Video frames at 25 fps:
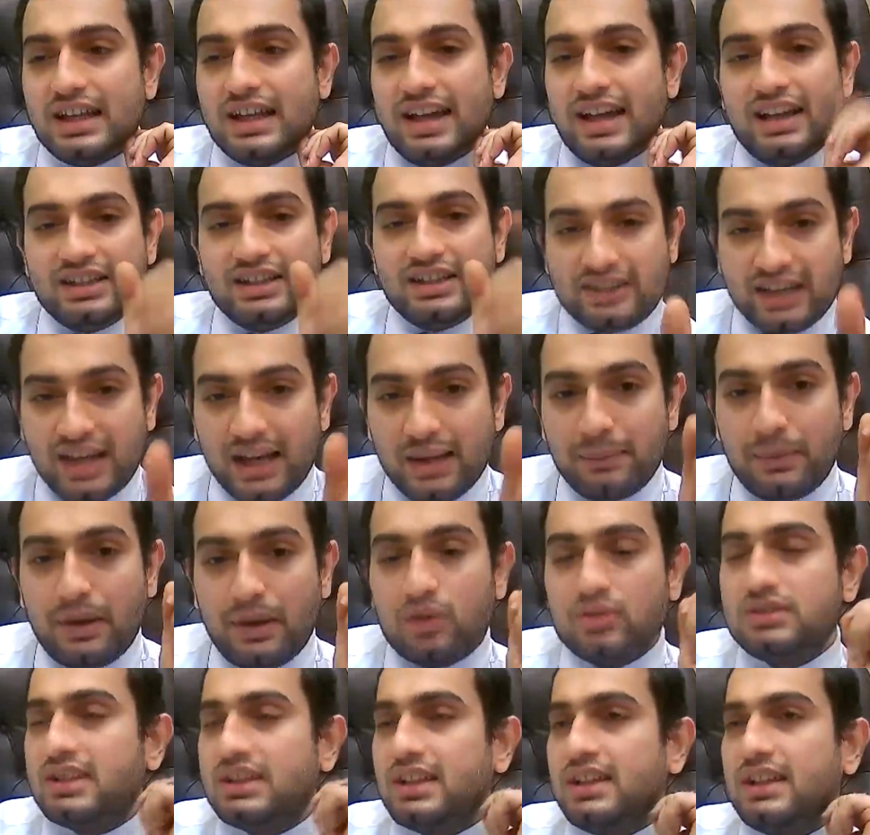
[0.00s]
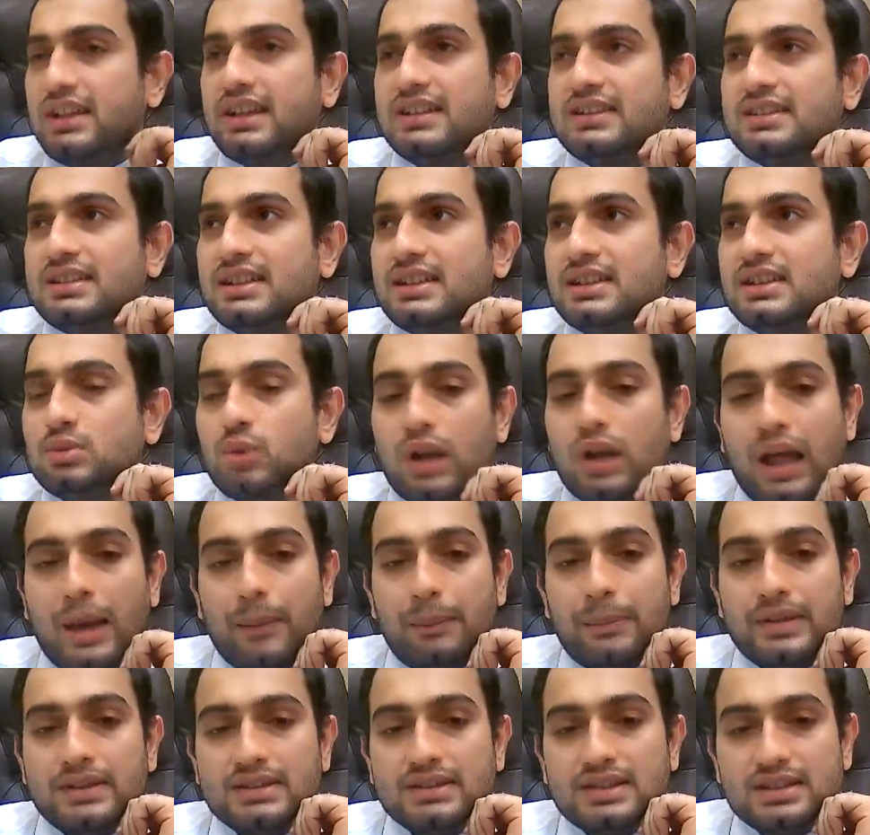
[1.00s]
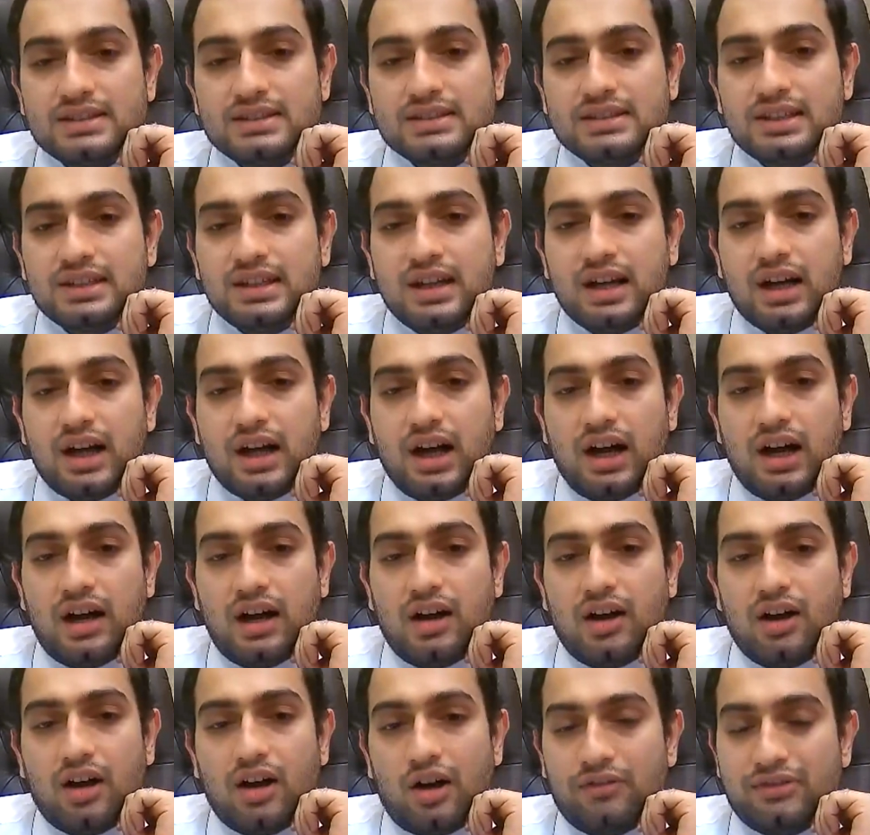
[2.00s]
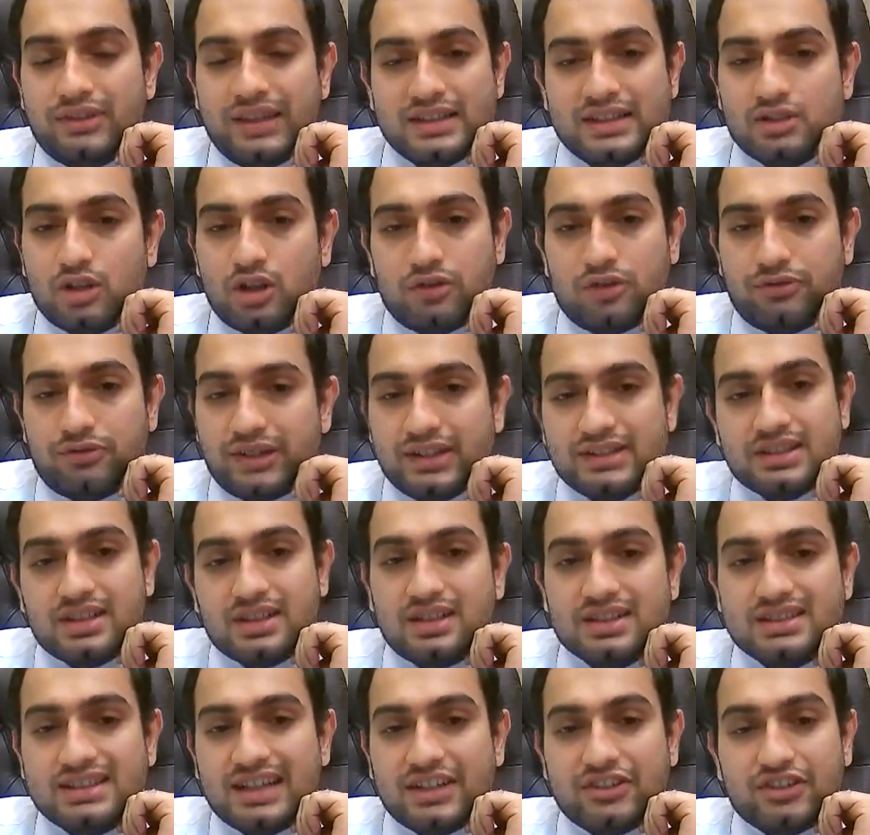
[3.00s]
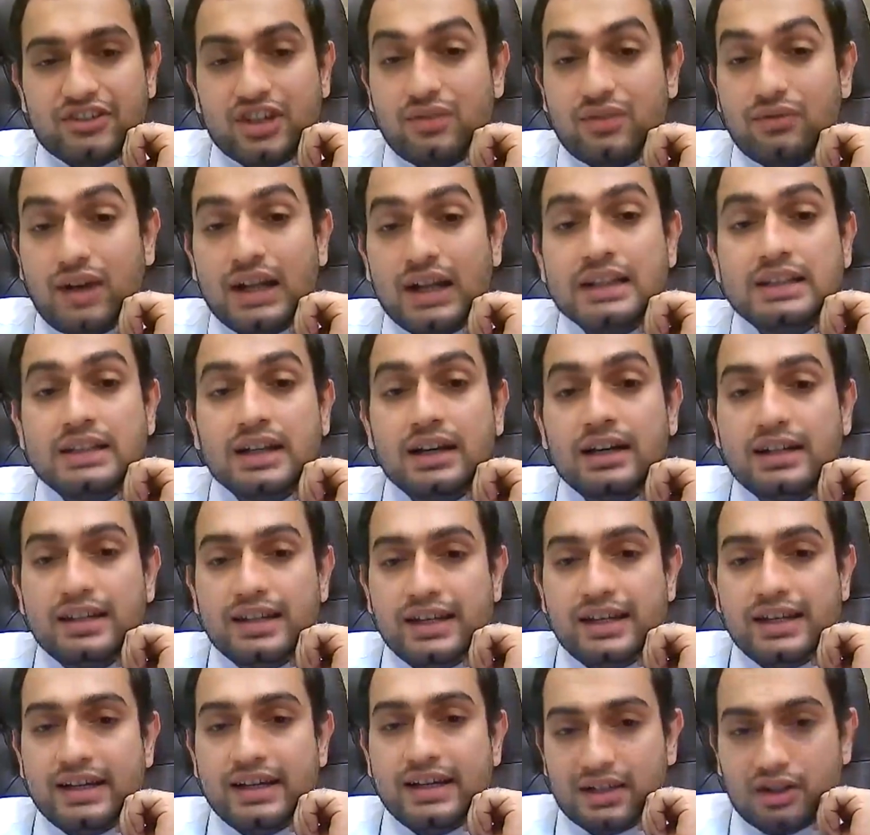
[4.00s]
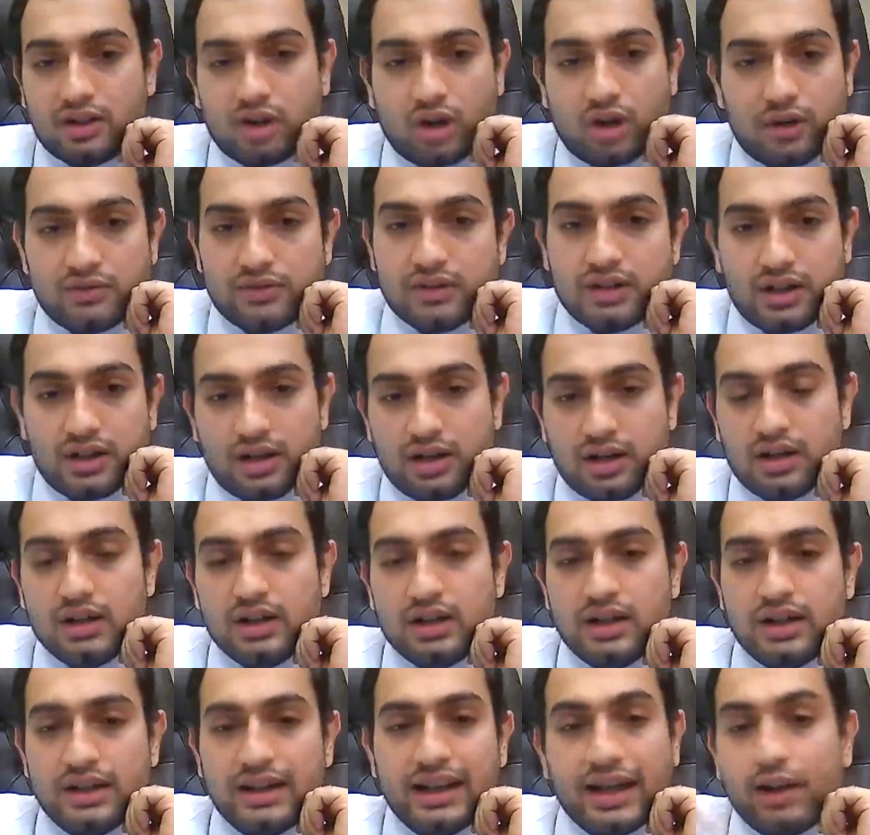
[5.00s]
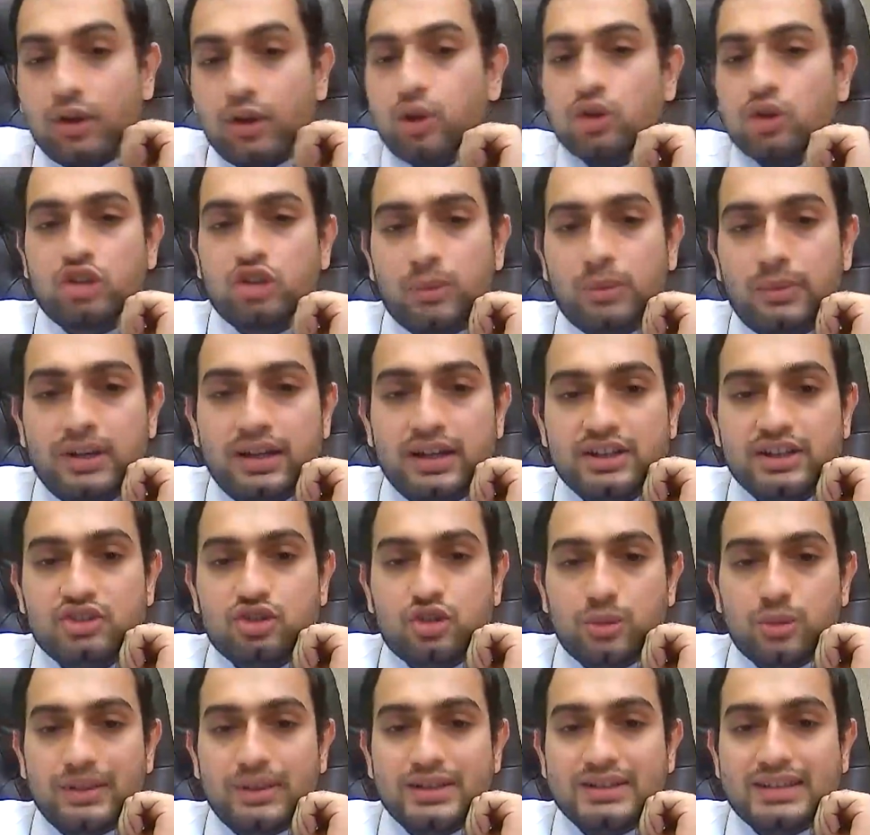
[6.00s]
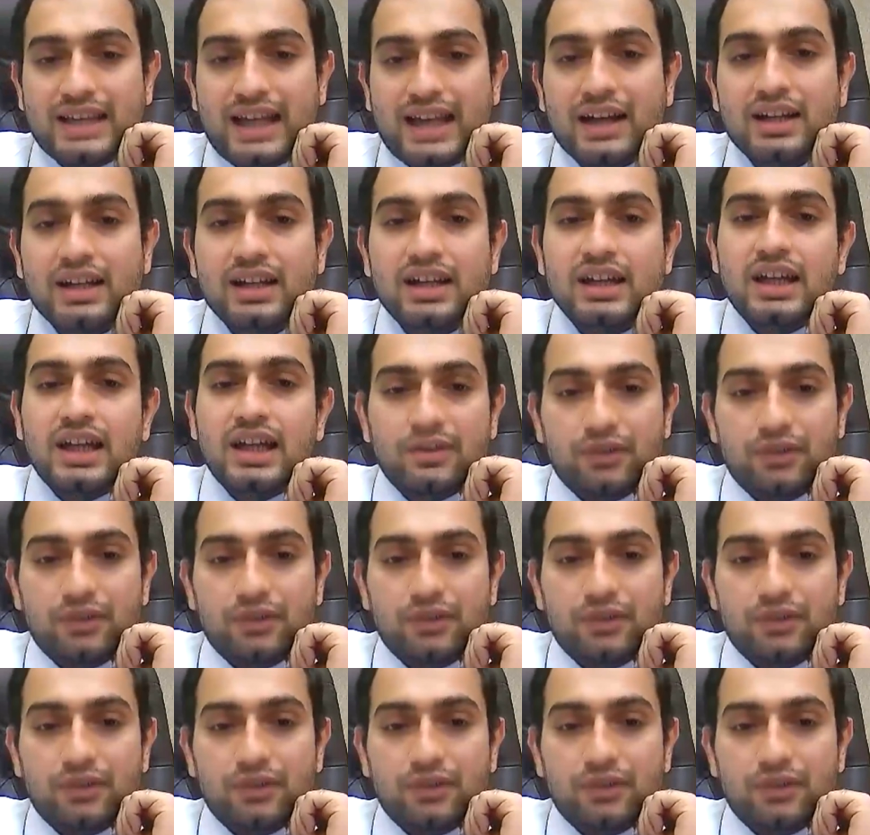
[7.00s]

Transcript: In check bouncing cases, what happens is there's an offense under section 138 of the Negotiable Instruments Act.